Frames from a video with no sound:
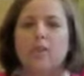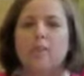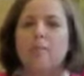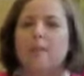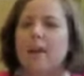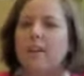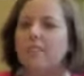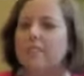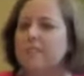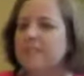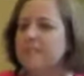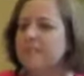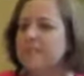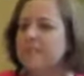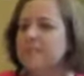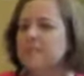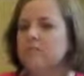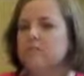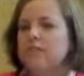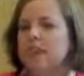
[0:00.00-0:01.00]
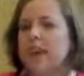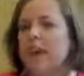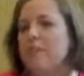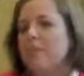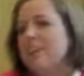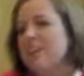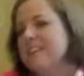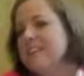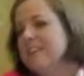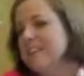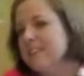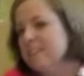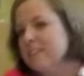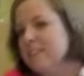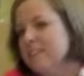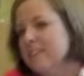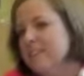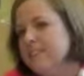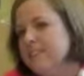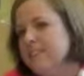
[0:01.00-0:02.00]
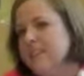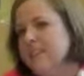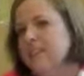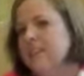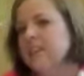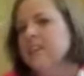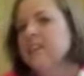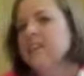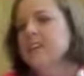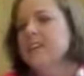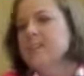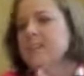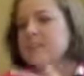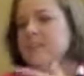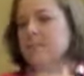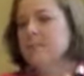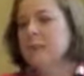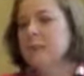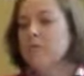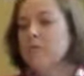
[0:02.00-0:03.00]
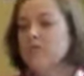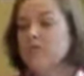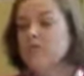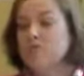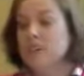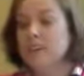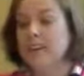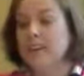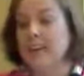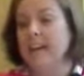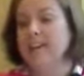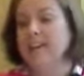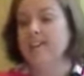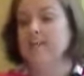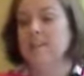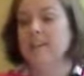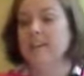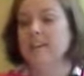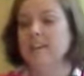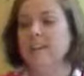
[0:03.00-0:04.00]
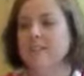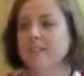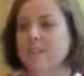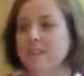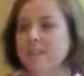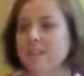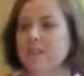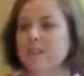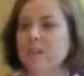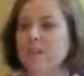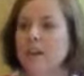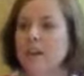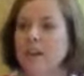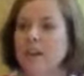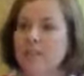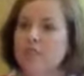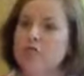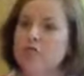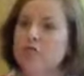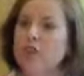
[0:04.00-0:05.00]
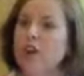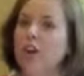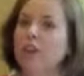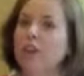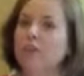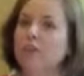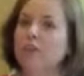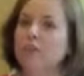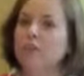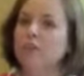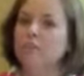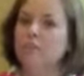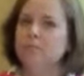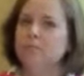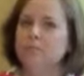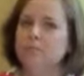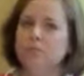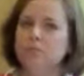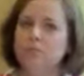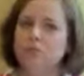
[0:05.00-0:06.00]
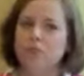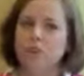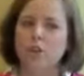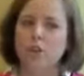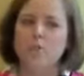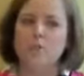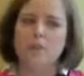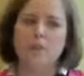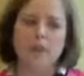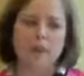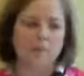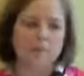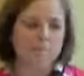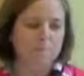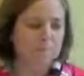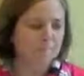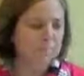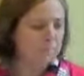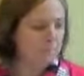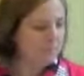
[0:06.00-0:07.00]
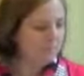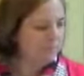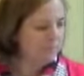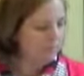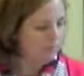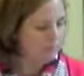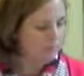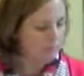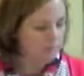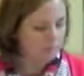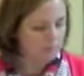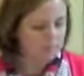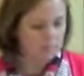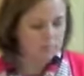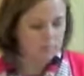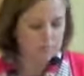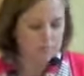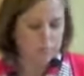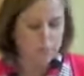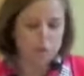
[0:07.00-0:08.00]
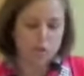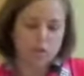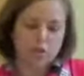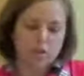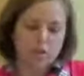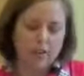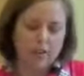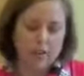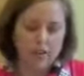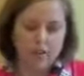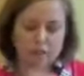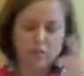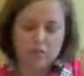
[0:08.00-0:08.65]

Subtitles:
or about this, how am I going to set up this scene? Sometimes just looking at how somebody else does it will kind of jog your memory, or jog